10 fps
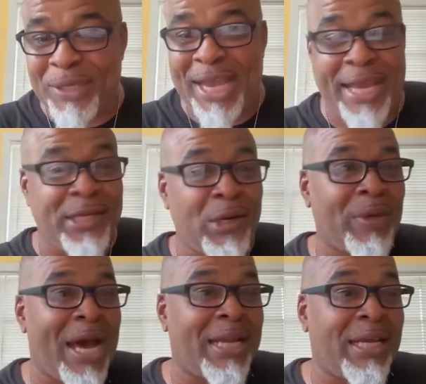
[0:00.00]
We heading
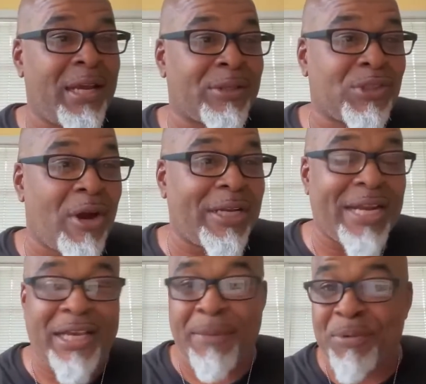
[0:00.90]
on out of here. Sorry
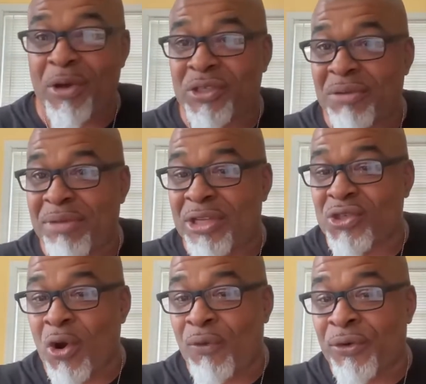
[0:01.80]
that I kept y'all 10
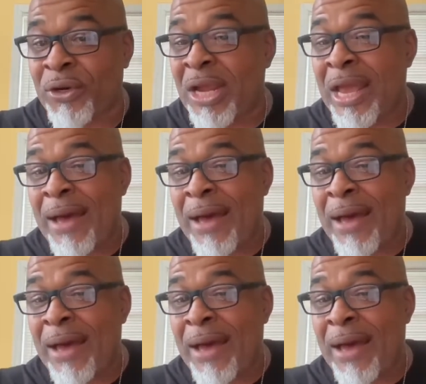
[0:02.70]
minutes over.